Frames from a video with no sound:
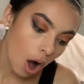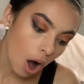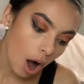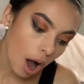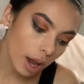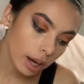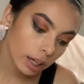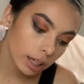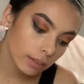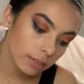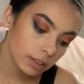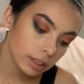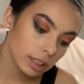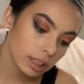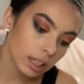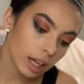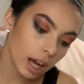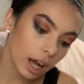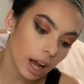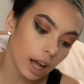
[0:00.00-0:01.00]
I didn't even see
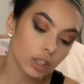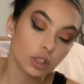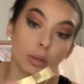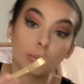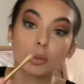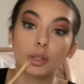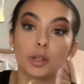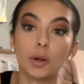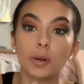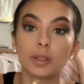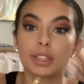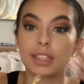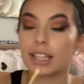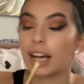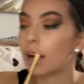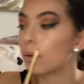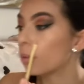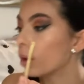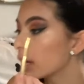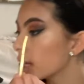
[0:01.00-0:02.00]
that. So I'm gonna go into
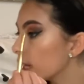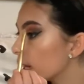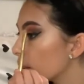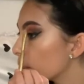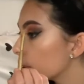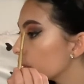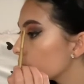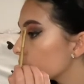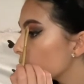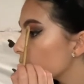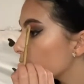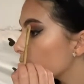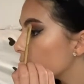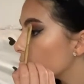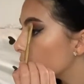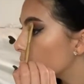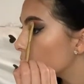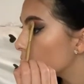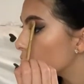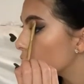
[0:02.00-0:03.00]
that one and I'm gonna kind
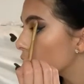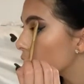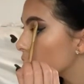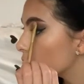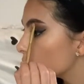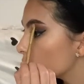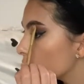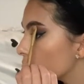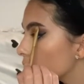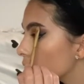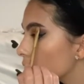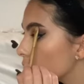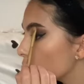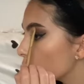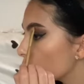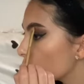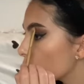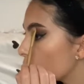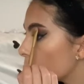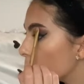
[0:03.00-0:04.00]
of just
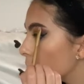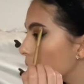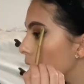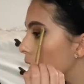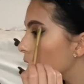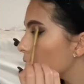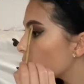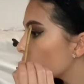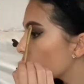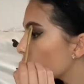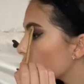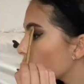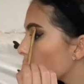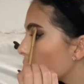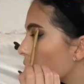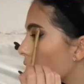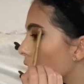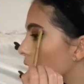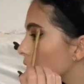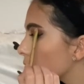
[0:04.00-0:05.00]
rub it
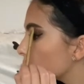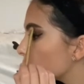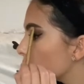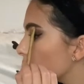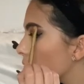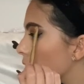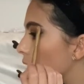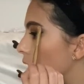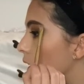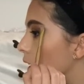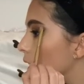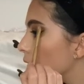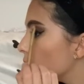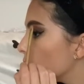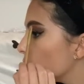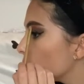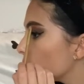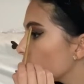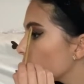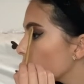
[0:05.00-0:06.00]
across
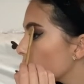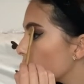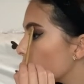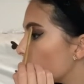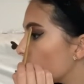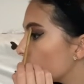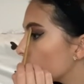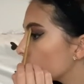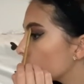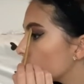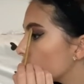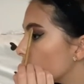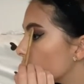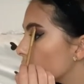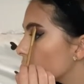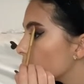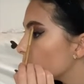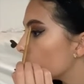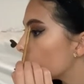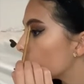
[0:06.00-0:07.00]
here underneath
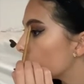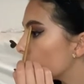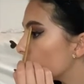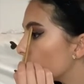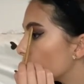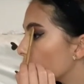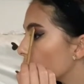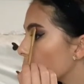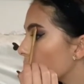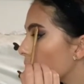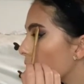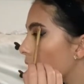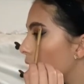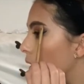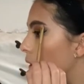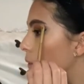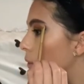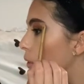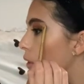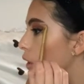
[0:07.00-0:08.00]
my
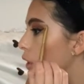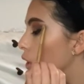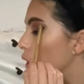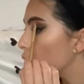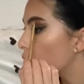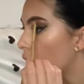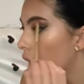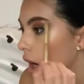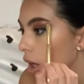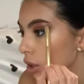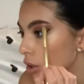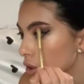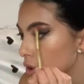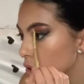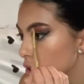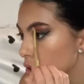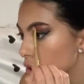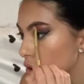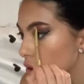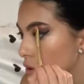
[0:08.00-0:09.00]
brow, not
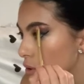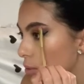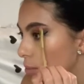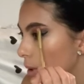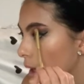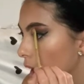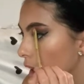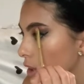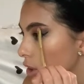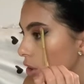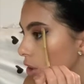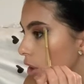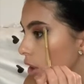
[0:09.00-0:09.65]
too much.